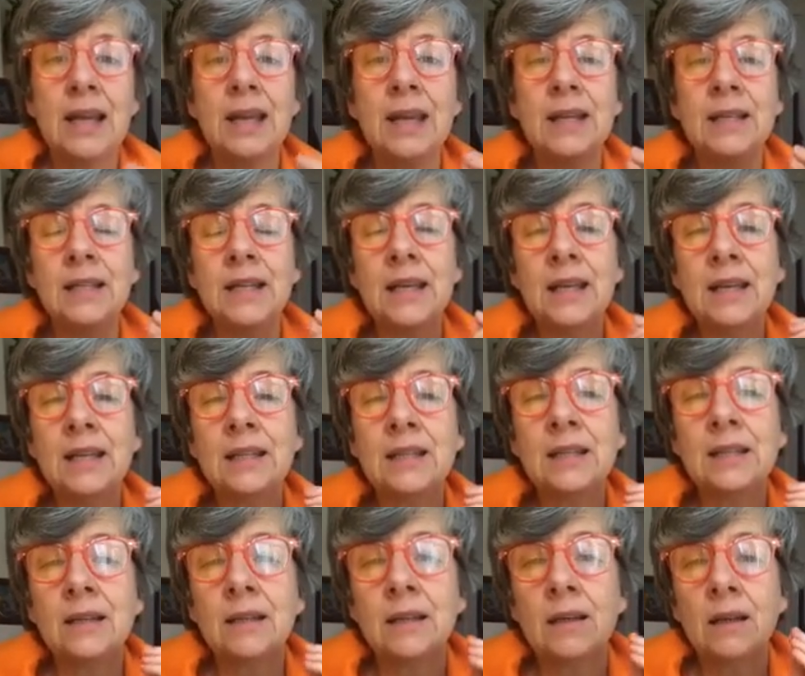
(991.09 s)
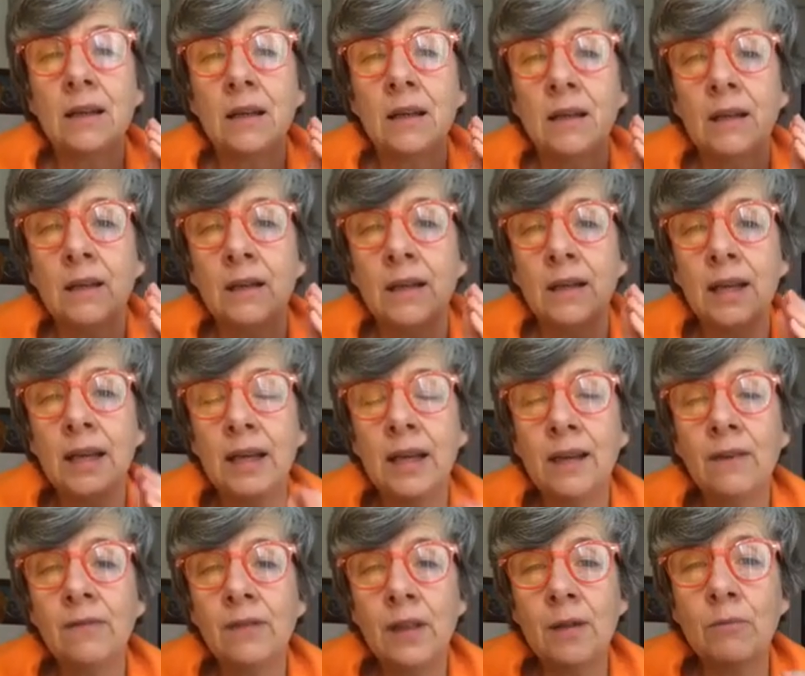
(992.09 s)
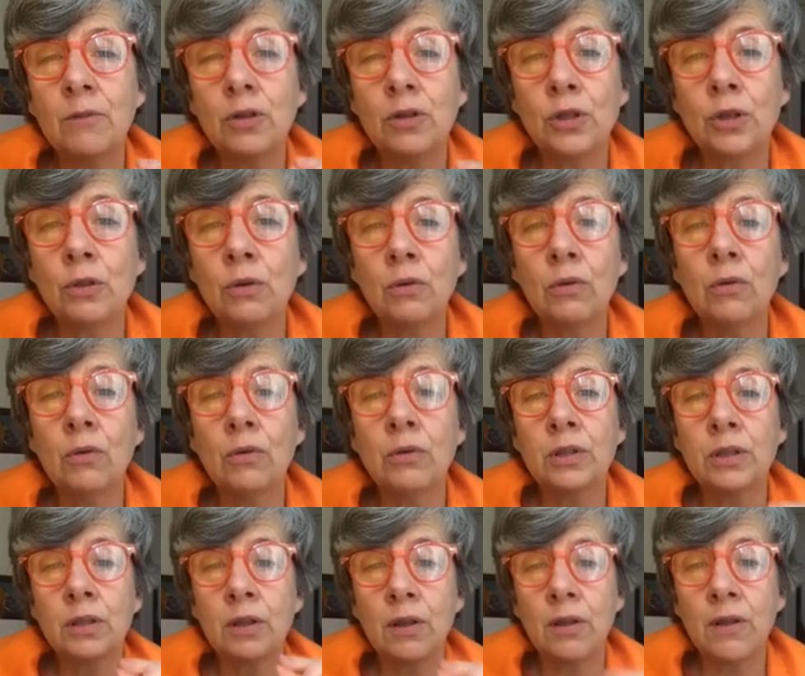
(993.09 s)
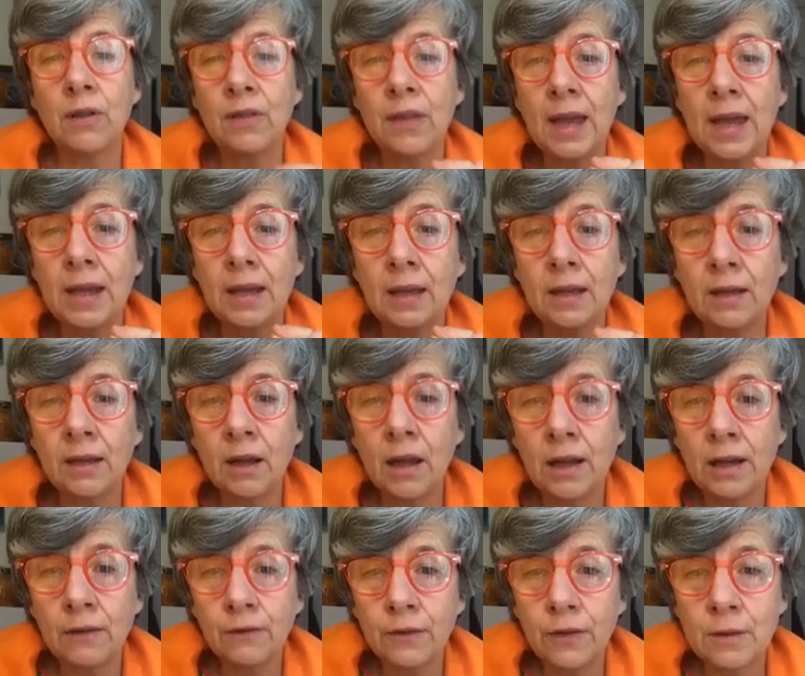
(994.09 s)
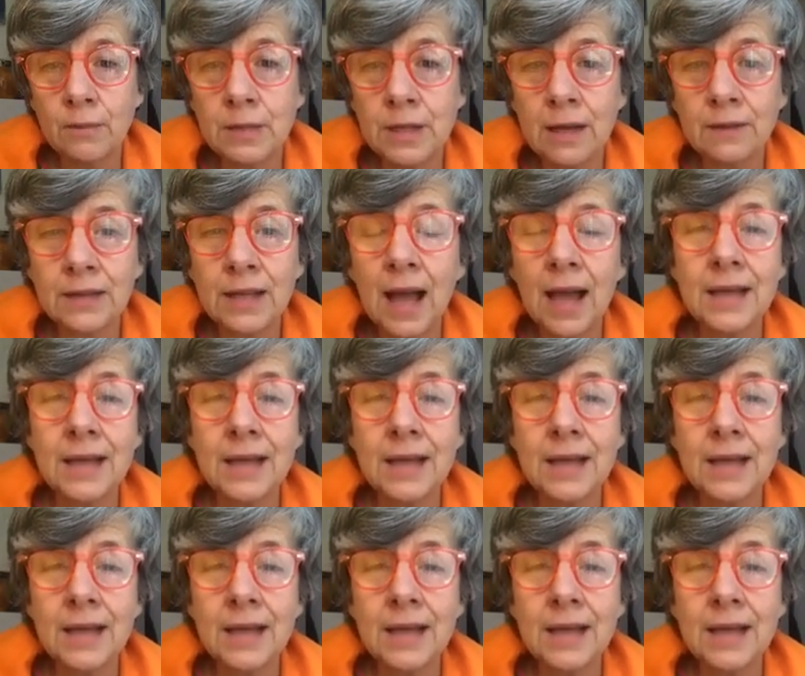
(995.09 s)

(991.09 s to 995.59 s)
It is give them the tools so that they can learn it for themselves.